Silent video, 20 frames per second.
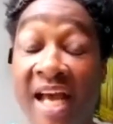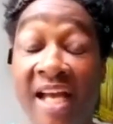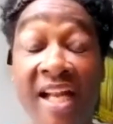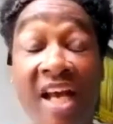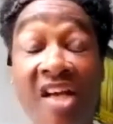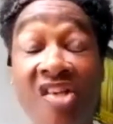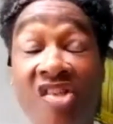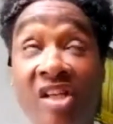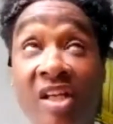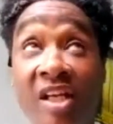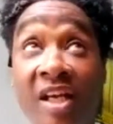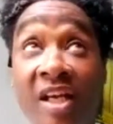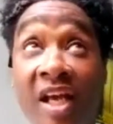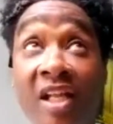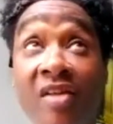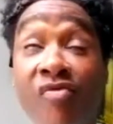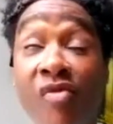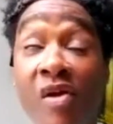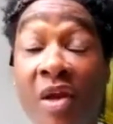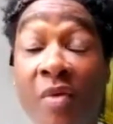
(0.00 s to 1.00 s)
and actually
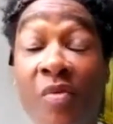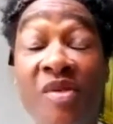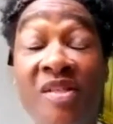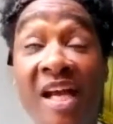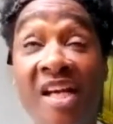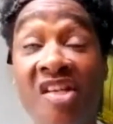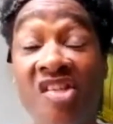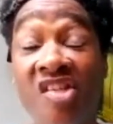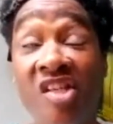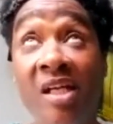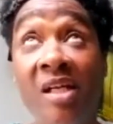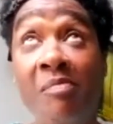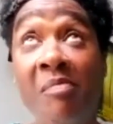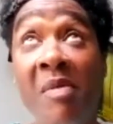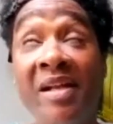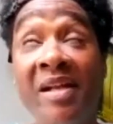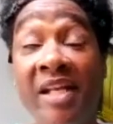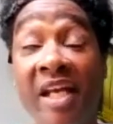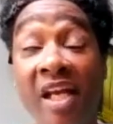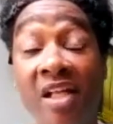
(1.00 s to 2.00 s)
at the Royal, it was actually in
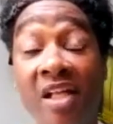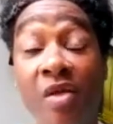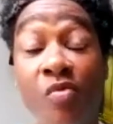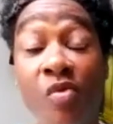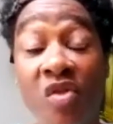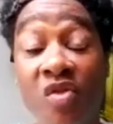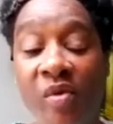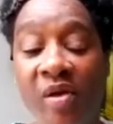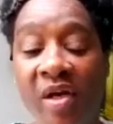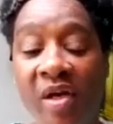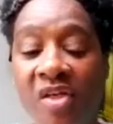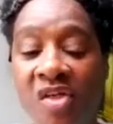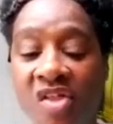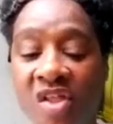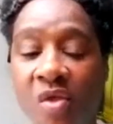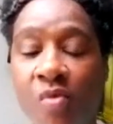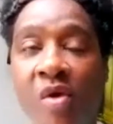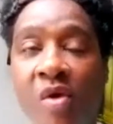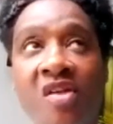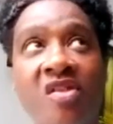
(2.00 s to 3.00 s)
my neck of the woods where I
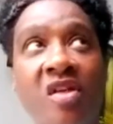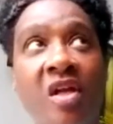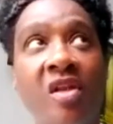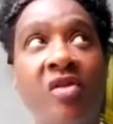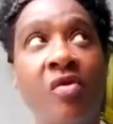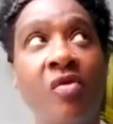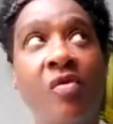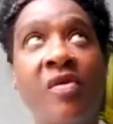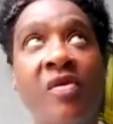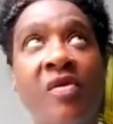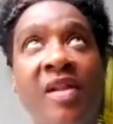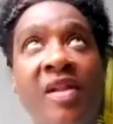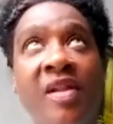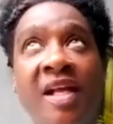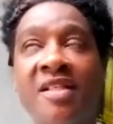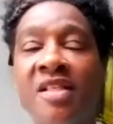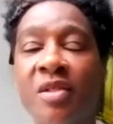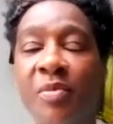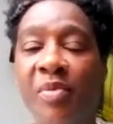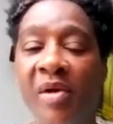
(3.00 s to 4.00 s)
used to work. So I thought, oh,
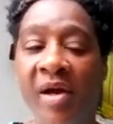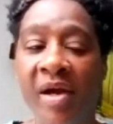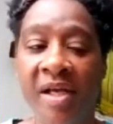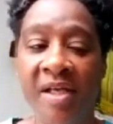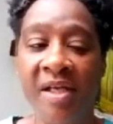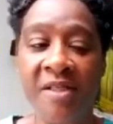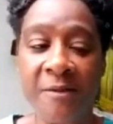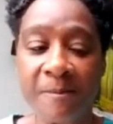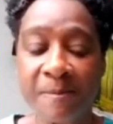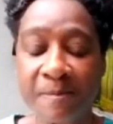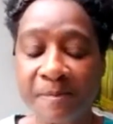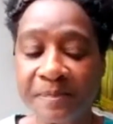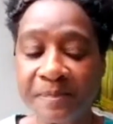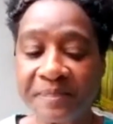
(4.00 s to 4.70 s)
that's a surprise.